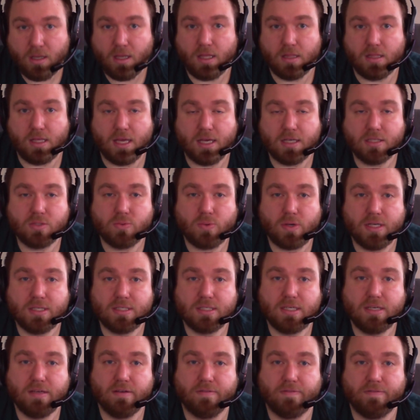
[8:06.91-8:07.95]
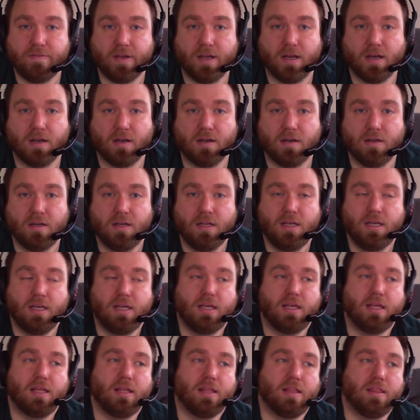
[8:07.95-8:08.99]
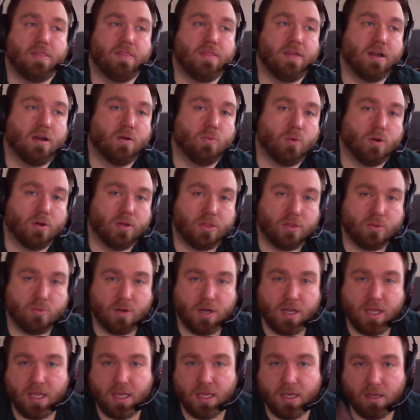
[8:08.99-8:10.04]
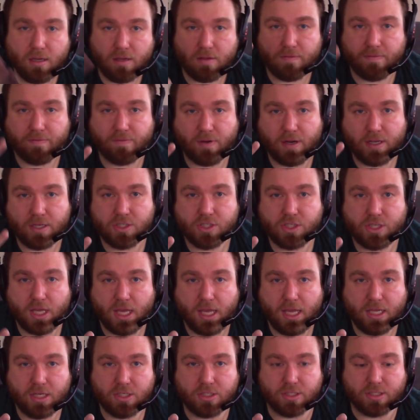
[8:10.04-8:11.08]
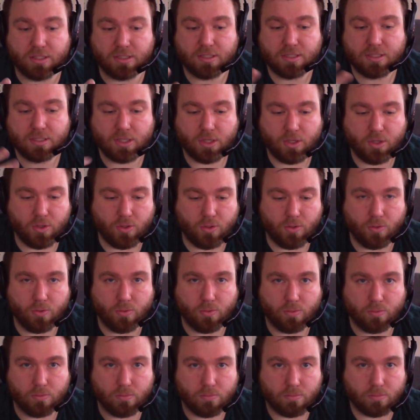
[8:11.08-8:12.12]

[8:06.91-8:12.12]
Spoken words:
In the XYZ Affair, there were 3 French agents who